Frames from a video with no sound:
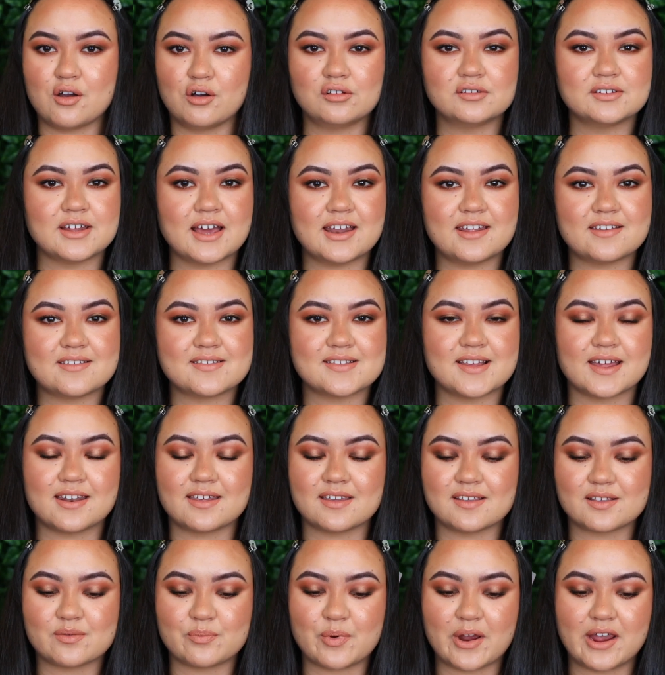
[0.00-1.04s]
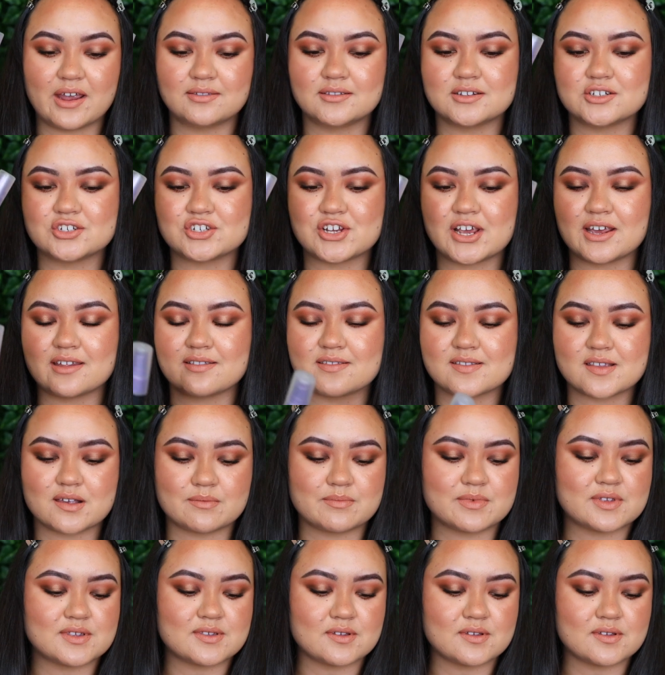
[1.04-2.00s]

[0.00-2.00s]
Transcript: All Nighter setting spray in the shade Summer